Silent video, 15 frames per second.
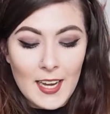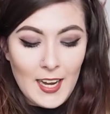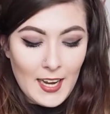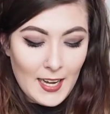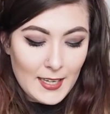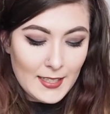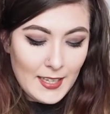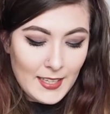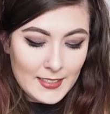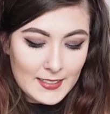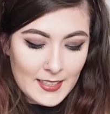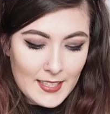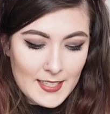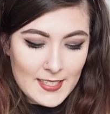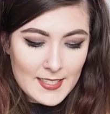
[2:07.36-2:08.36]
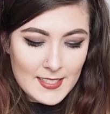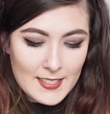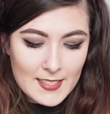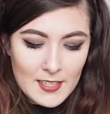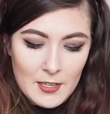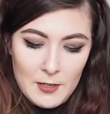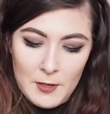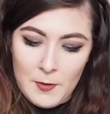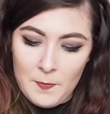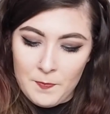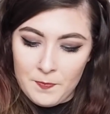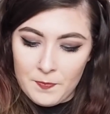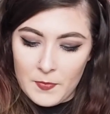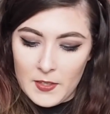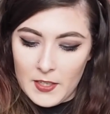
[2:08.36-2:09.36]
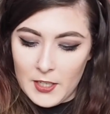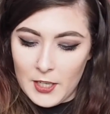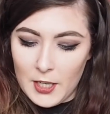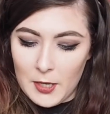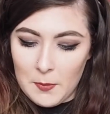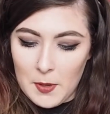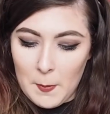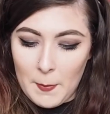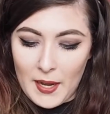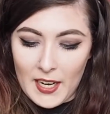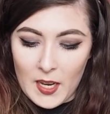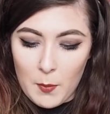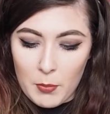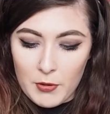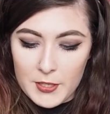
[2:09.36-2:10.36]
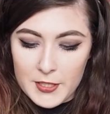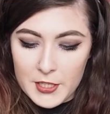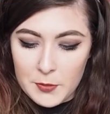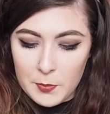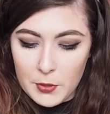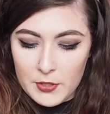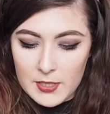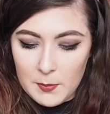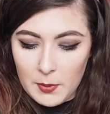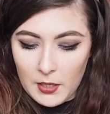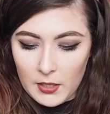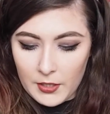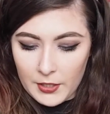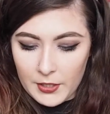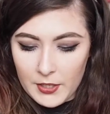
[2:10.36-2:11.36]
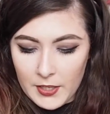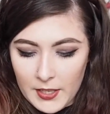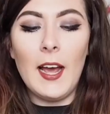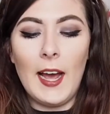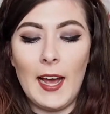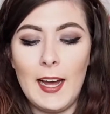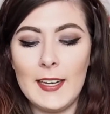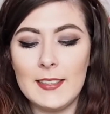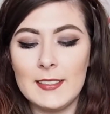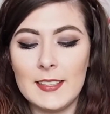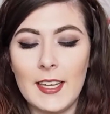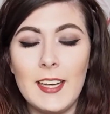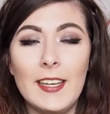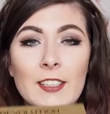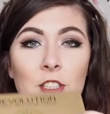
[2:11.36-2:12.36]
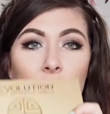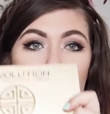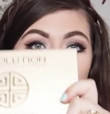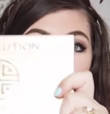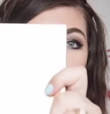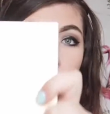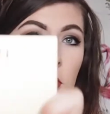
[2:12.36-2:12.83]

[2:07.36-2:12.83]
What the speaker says: and it is by a British beauty blogger, and it is just